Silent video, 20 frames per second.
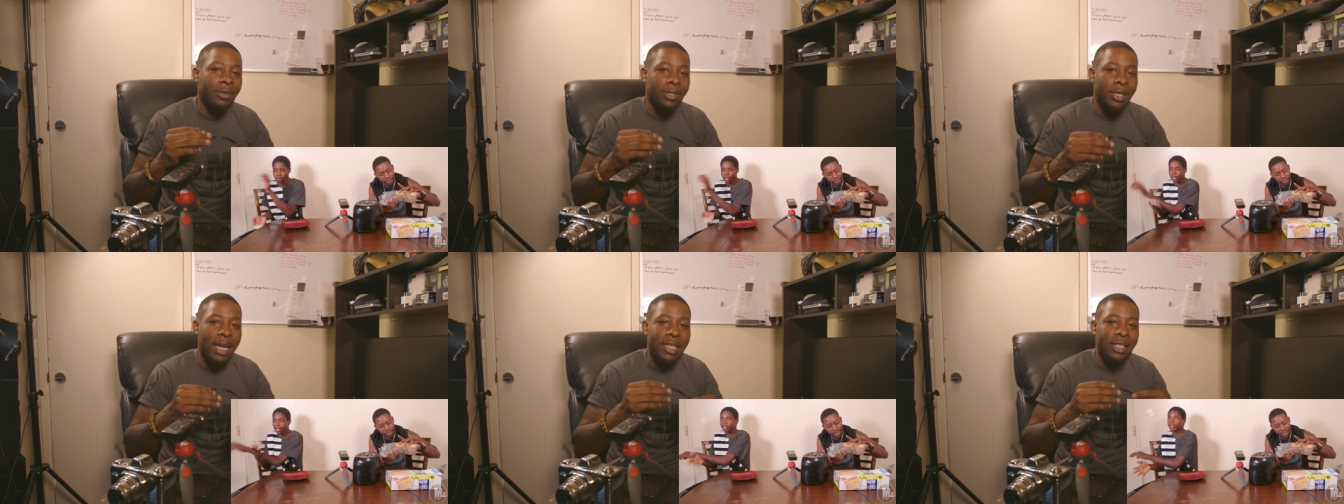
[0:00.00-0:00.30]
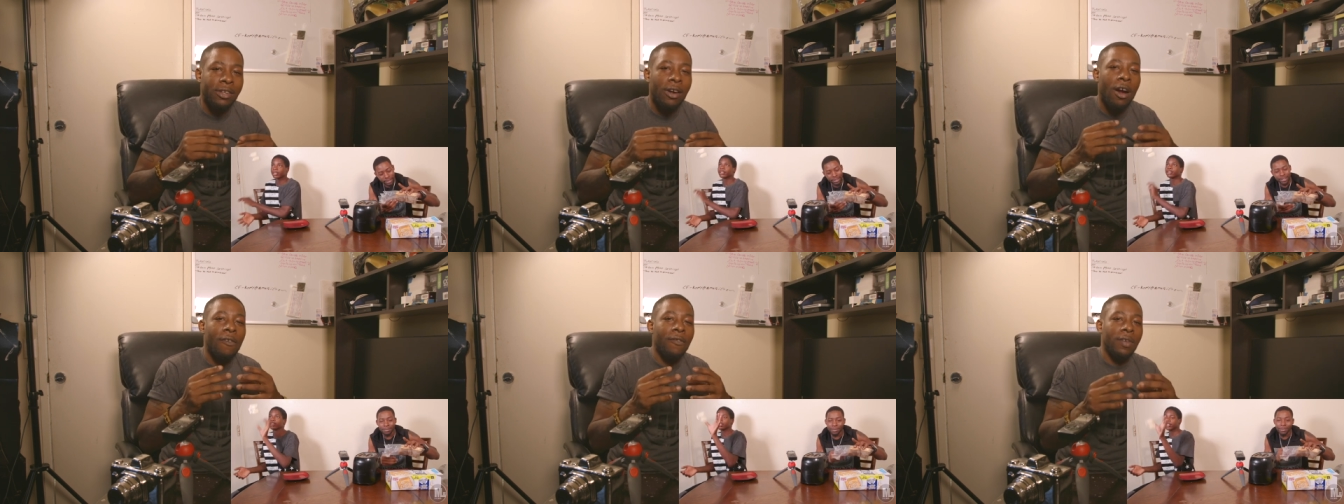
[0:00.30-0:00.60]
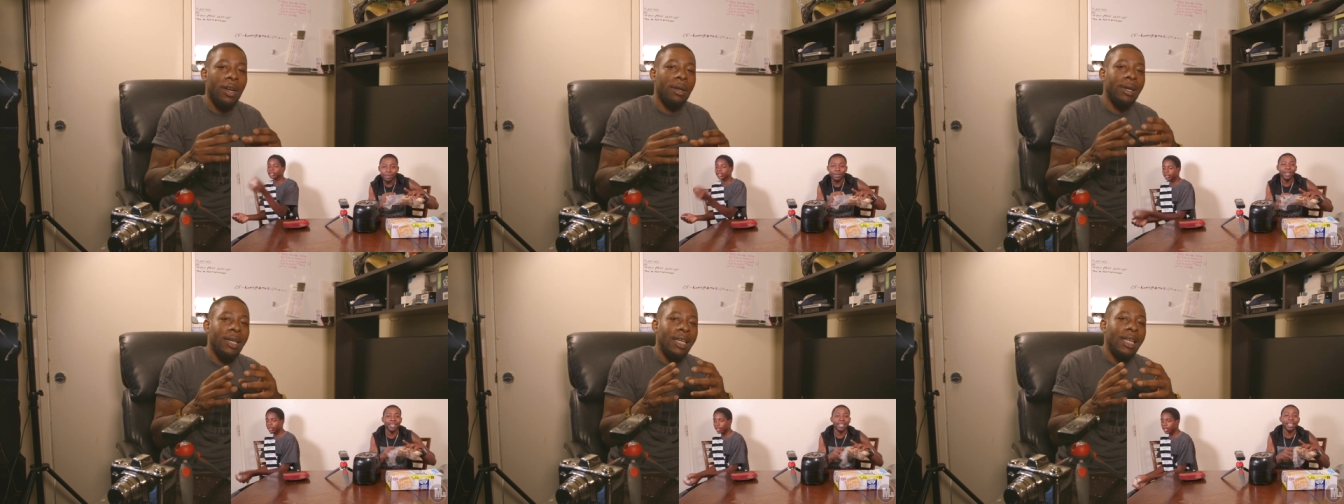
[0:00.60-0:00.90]
So it's hard
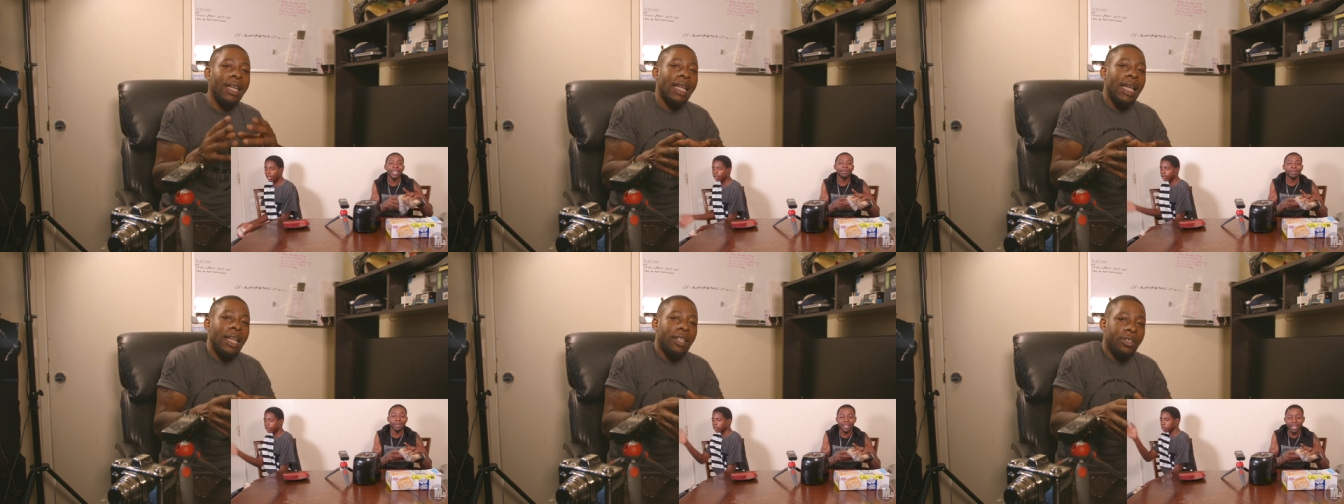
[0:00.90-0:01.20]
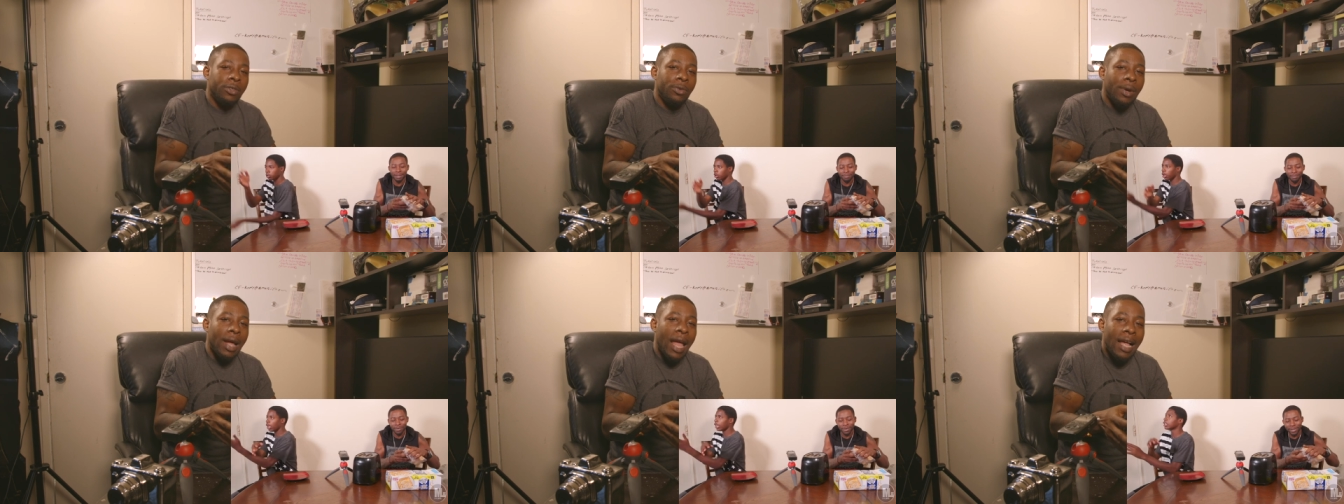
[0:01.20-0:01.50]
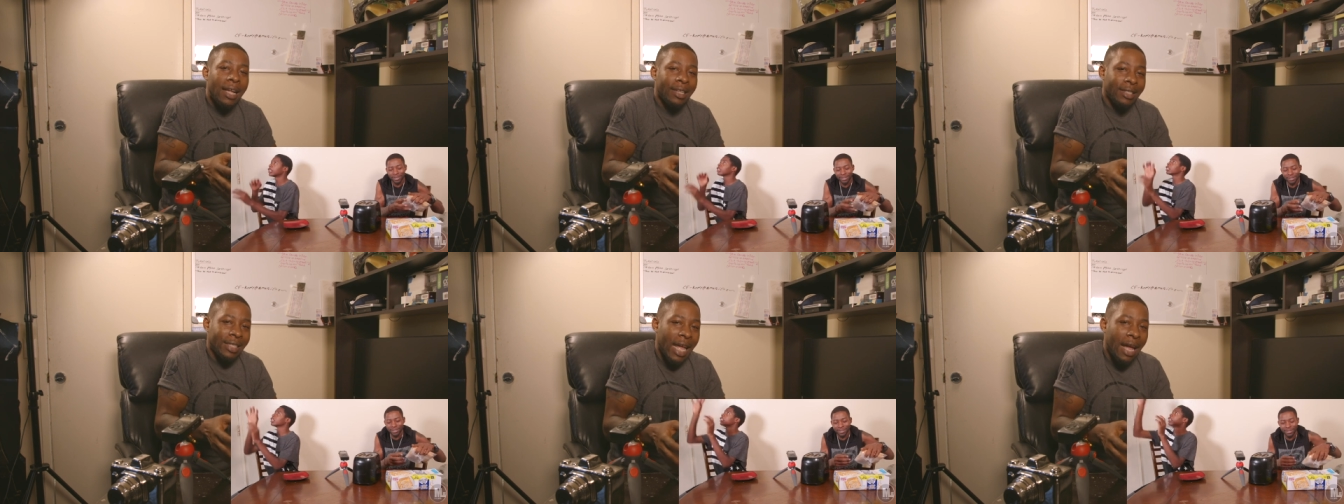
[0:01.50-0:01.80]
for them to look at you
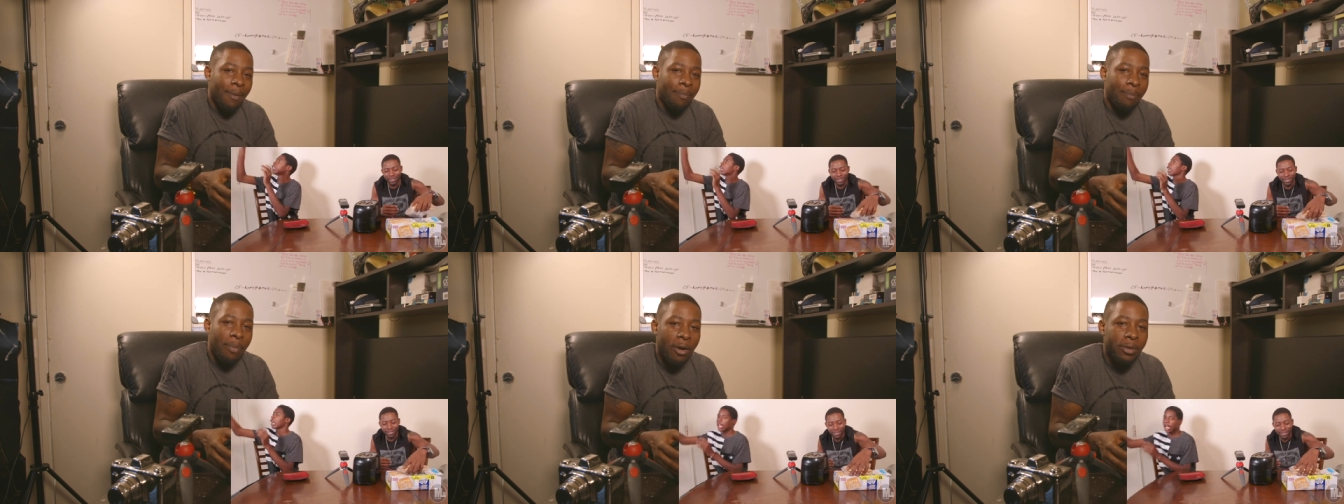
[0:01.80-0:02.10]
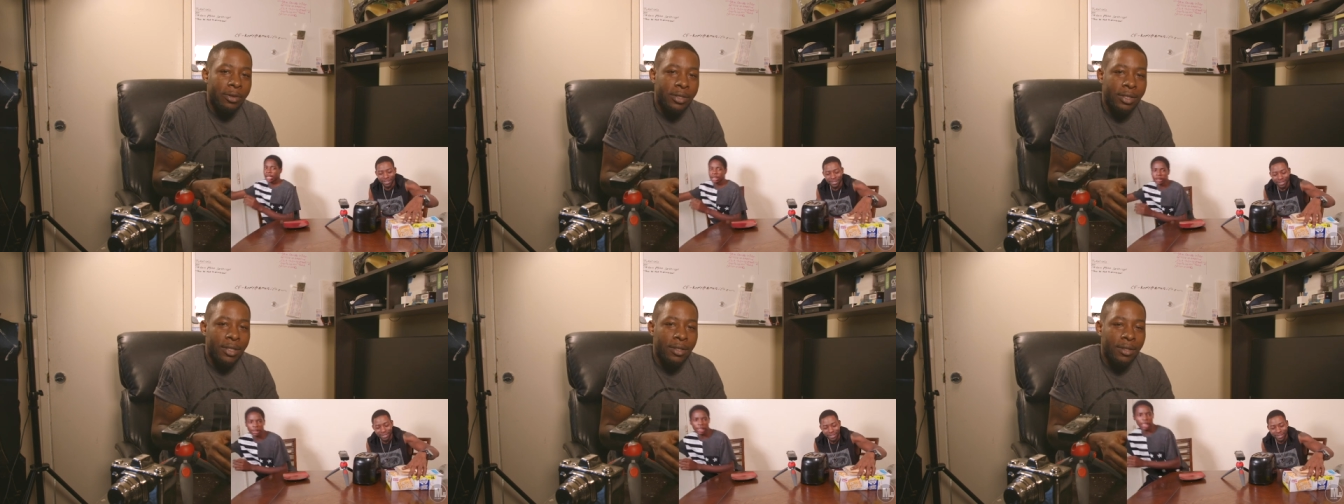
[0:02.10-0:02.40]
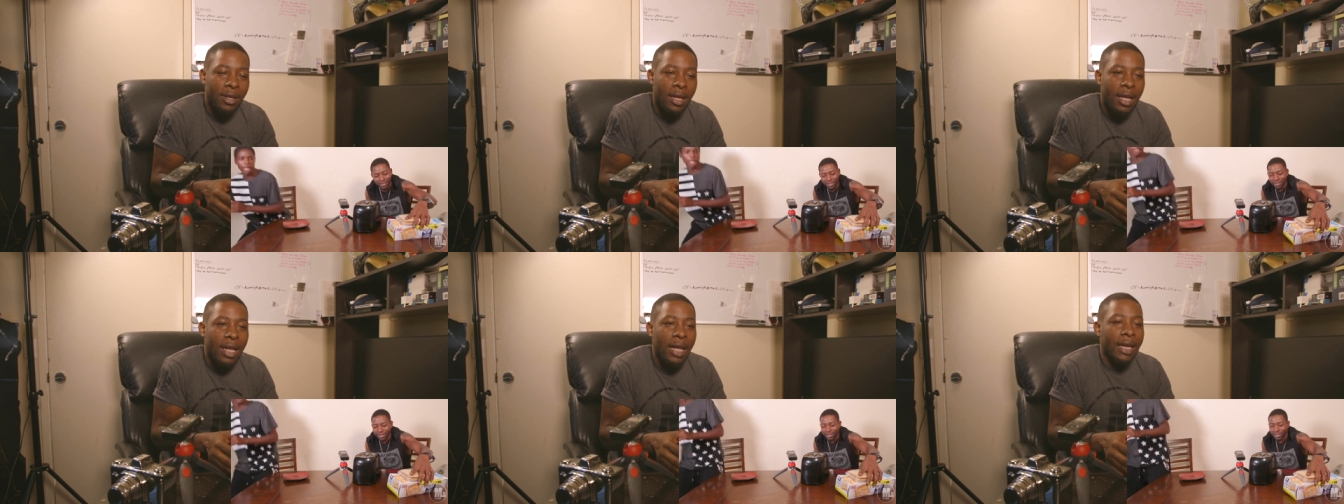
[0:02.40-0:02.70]
as that person.